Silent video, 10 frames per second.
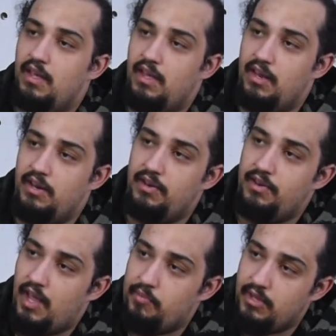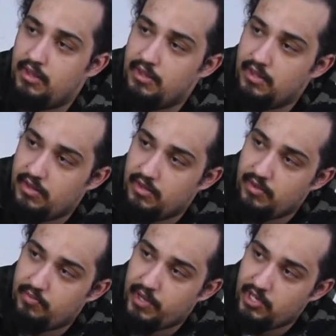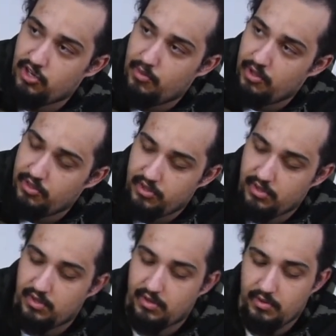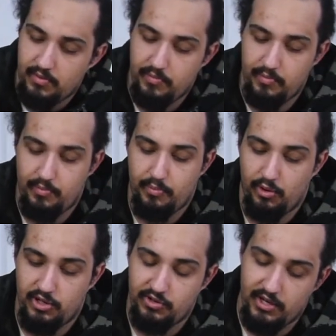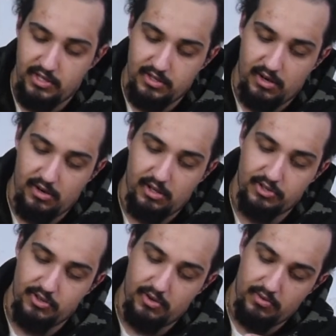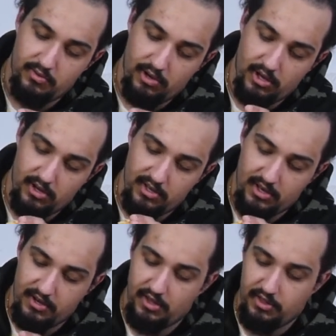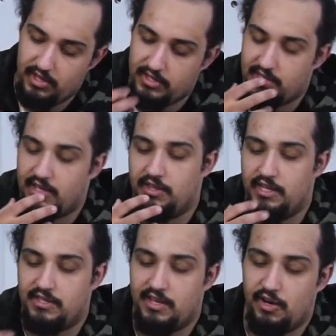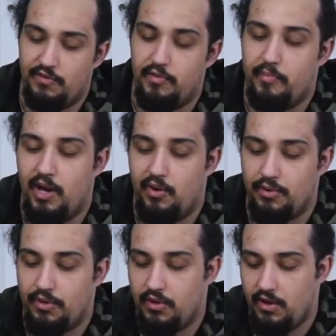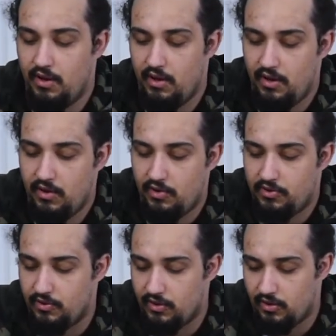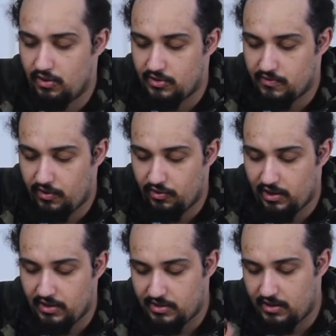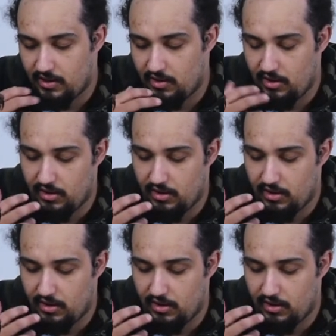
And I mean, the paint job on the portraits are also really nicely done. The inside of the mouth, it looks very realistic.